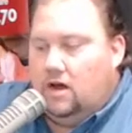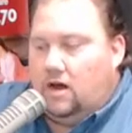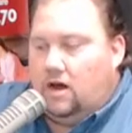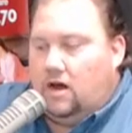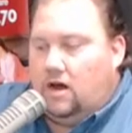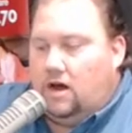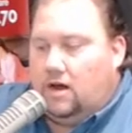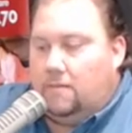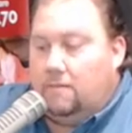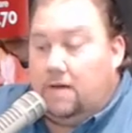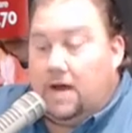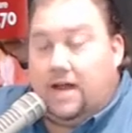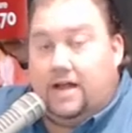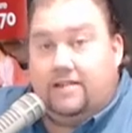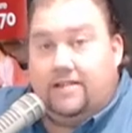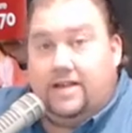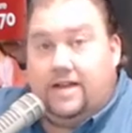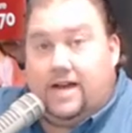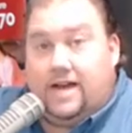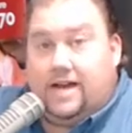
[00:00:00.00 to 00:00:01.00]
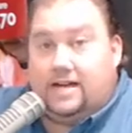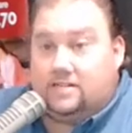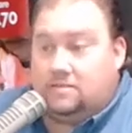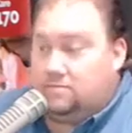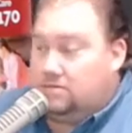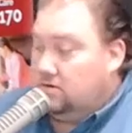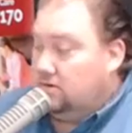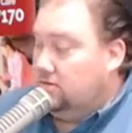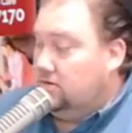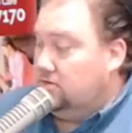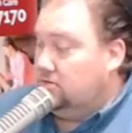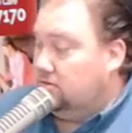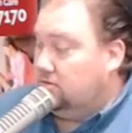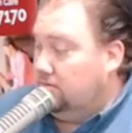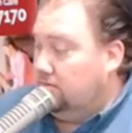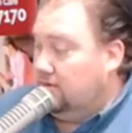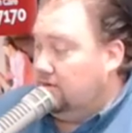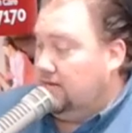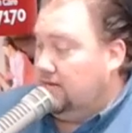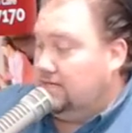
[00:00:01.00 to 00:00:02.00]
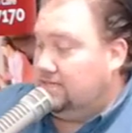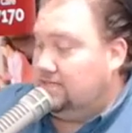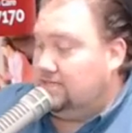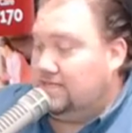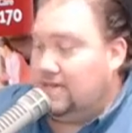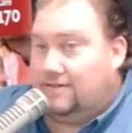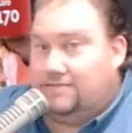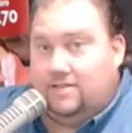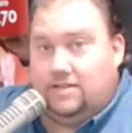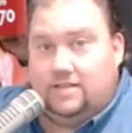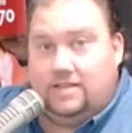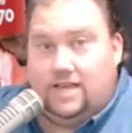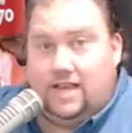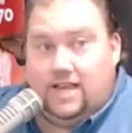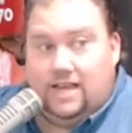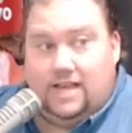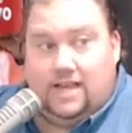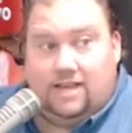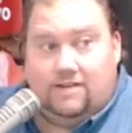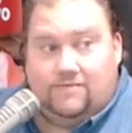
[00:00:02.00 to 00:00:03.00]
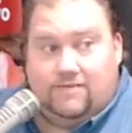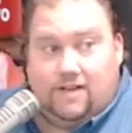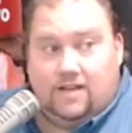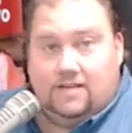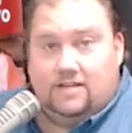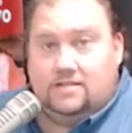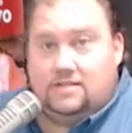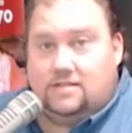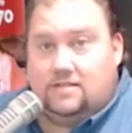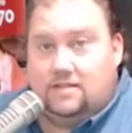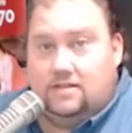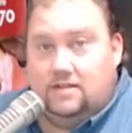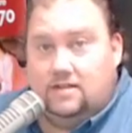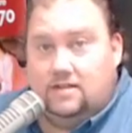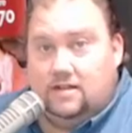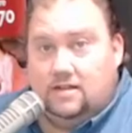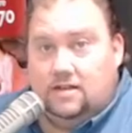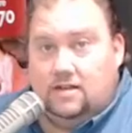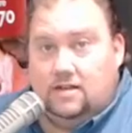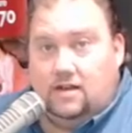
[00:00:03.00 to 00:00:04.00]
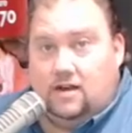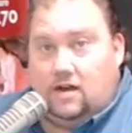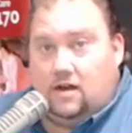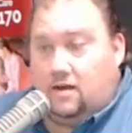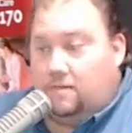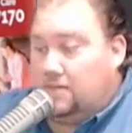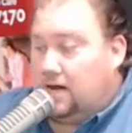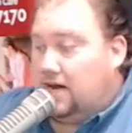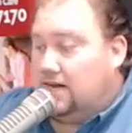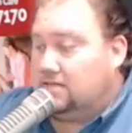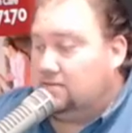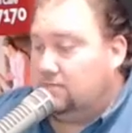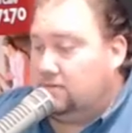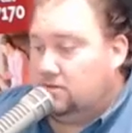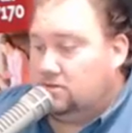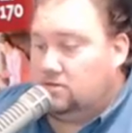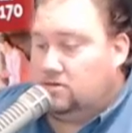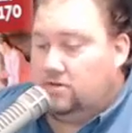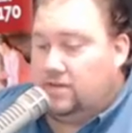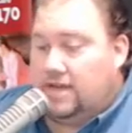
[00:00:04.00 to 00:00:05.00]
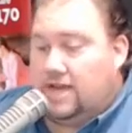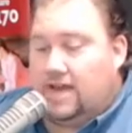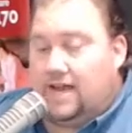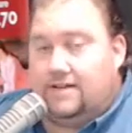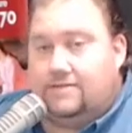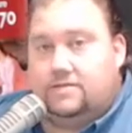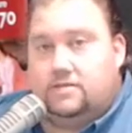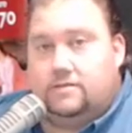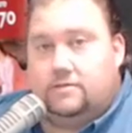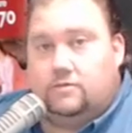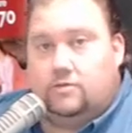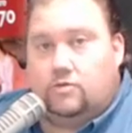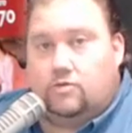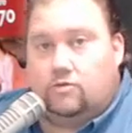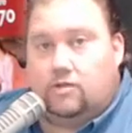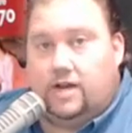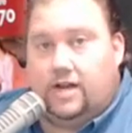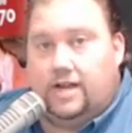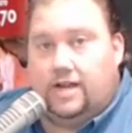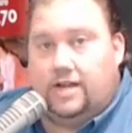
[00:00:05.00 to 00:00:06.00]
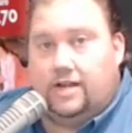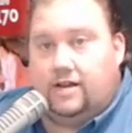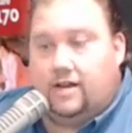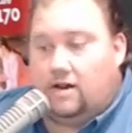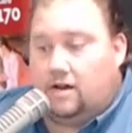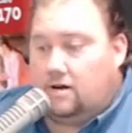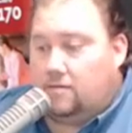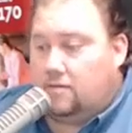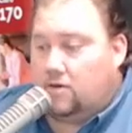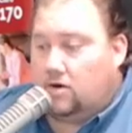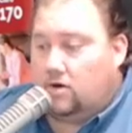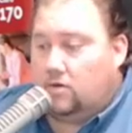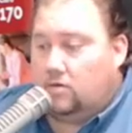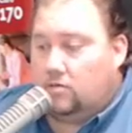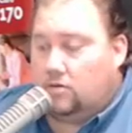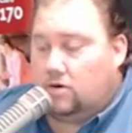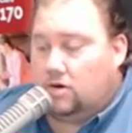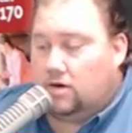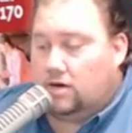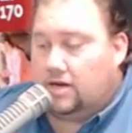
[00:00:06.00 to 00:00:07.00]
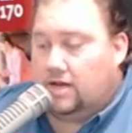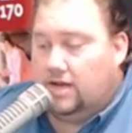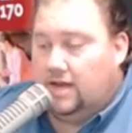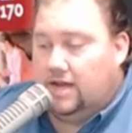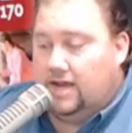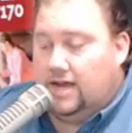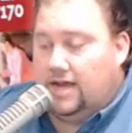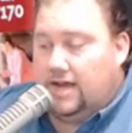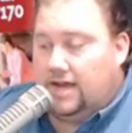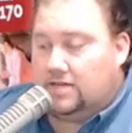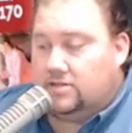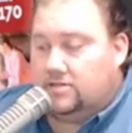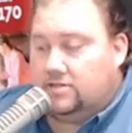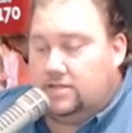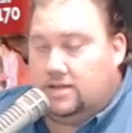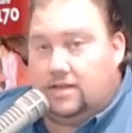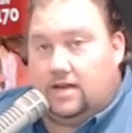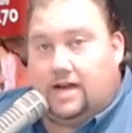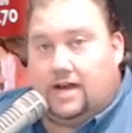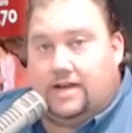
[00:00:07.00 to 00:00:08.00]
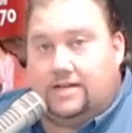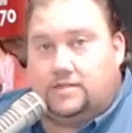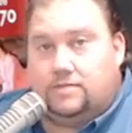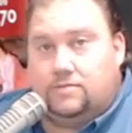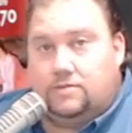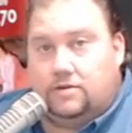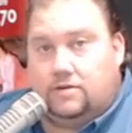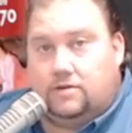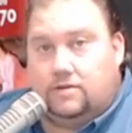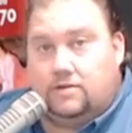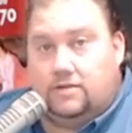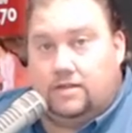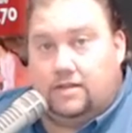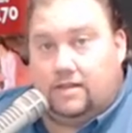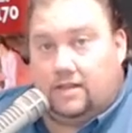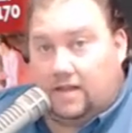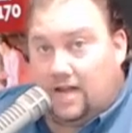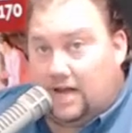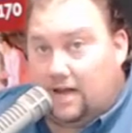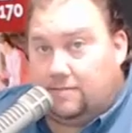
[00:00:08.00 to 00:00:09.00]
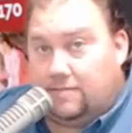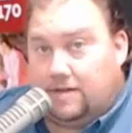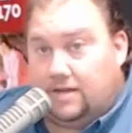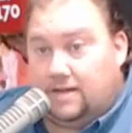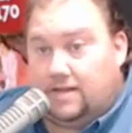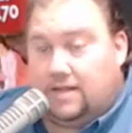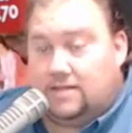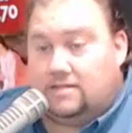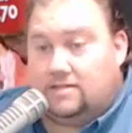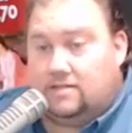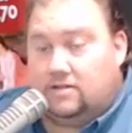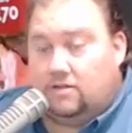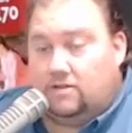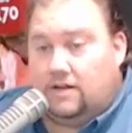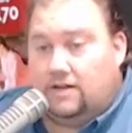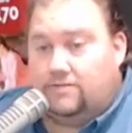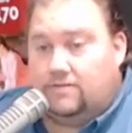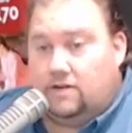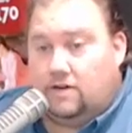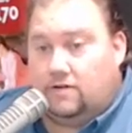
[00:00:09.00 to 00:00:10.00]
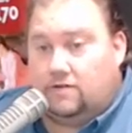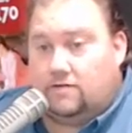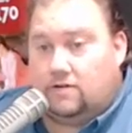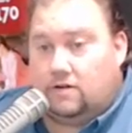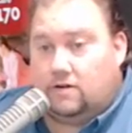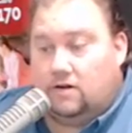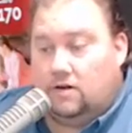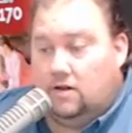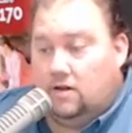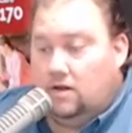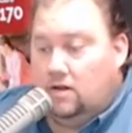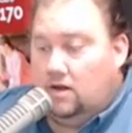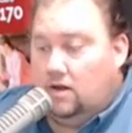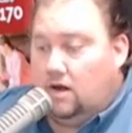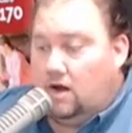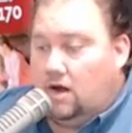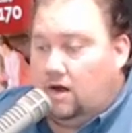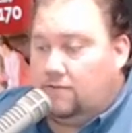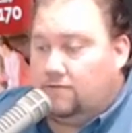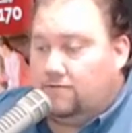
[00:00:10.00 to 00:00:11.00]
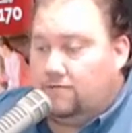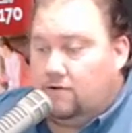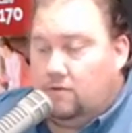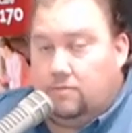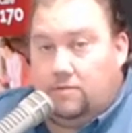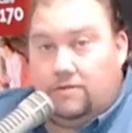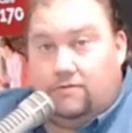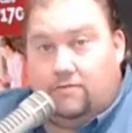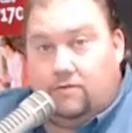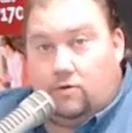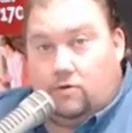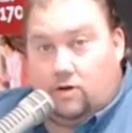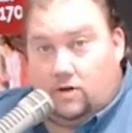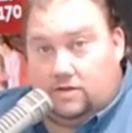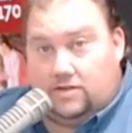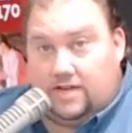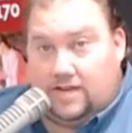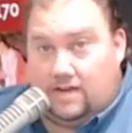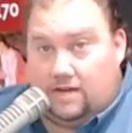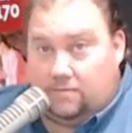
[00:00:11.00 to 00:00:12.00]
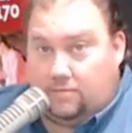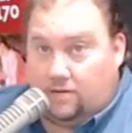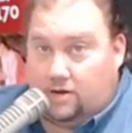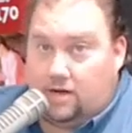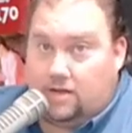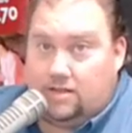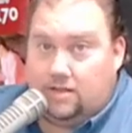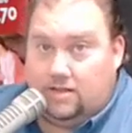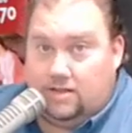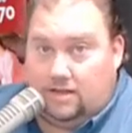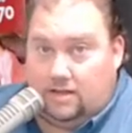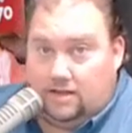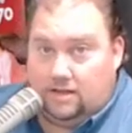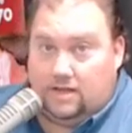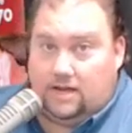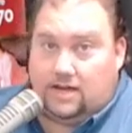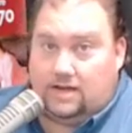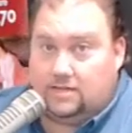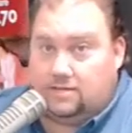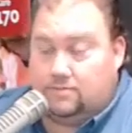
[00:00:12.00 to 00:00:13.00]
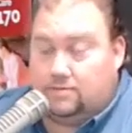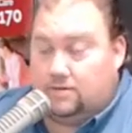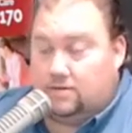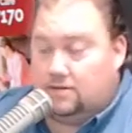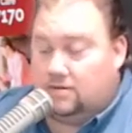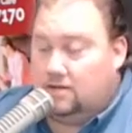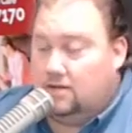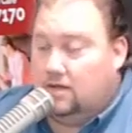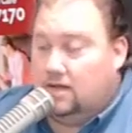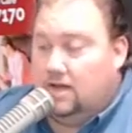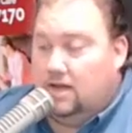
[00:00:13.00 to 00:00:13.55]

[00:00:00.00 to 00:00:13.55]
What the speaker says: Hialeah Hospital used to be a Seventh-day Adventist hospital, so they have some great artwork actually in the hospital and lobby that's still left over from before Tenet bought the hospital.